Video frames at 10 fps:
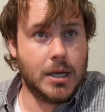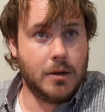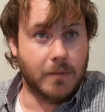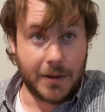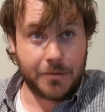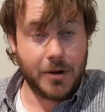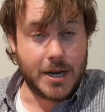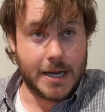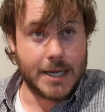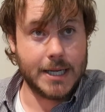Round
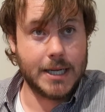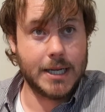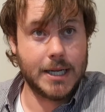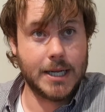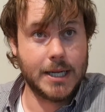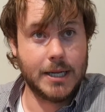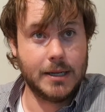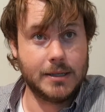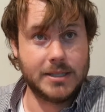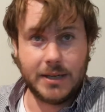3.
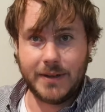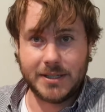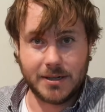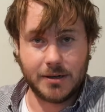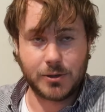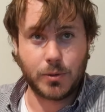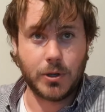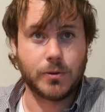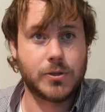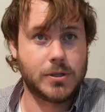TV series
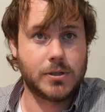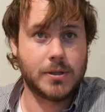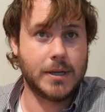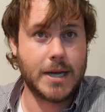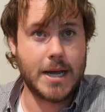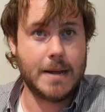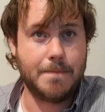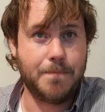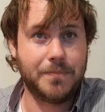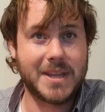quotes.
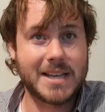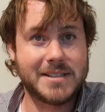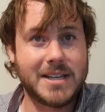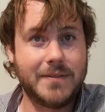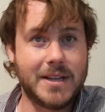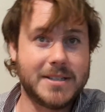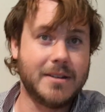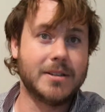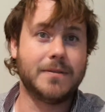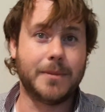Guess a TV
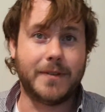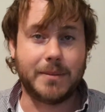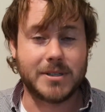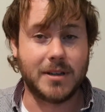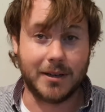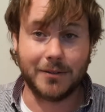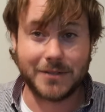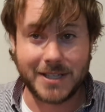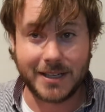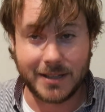series from the famous line.
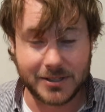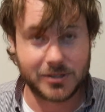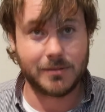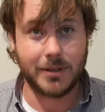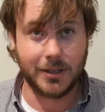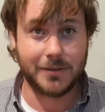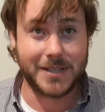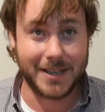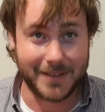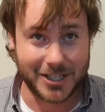Obviously, there's a lot of
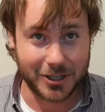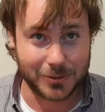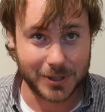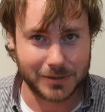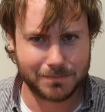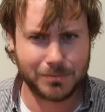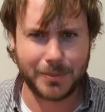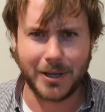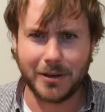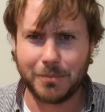TV shows which
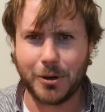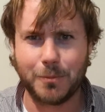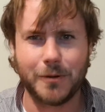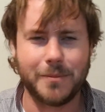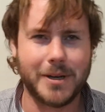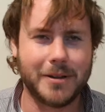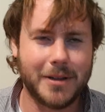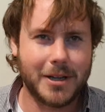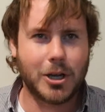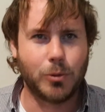probably aren't appropriate for me to
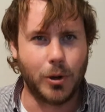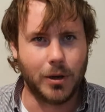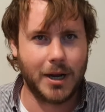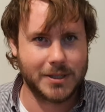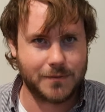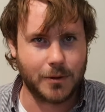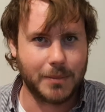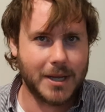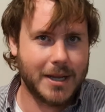quote lines from.